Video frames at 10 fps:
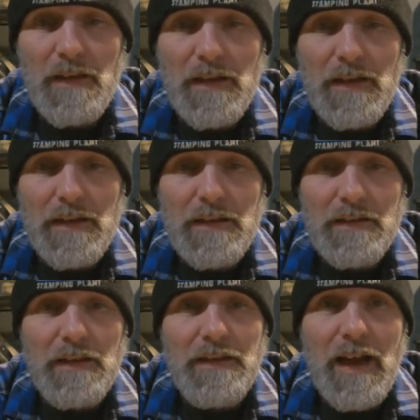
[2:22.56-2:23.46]

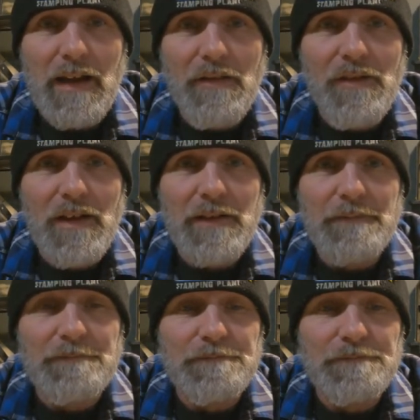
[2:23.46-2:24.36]
and the doc said,
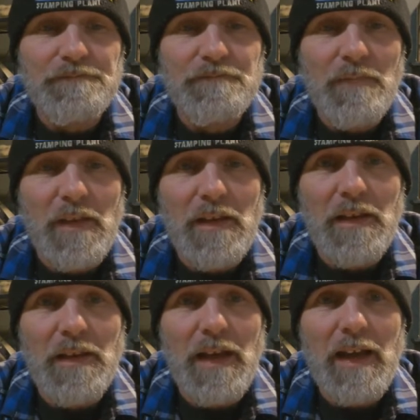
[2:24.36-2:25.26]

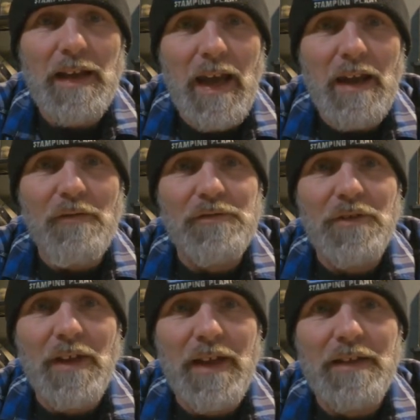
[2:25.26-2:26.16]
you got
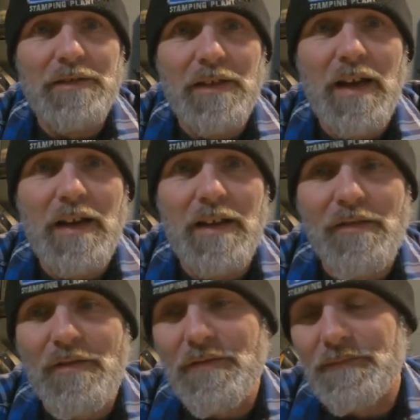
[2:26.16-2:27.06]

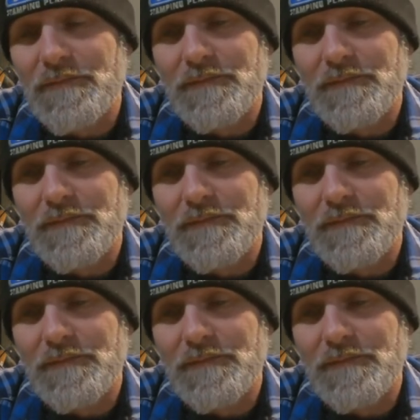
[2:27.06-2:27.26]
gastroenteritis.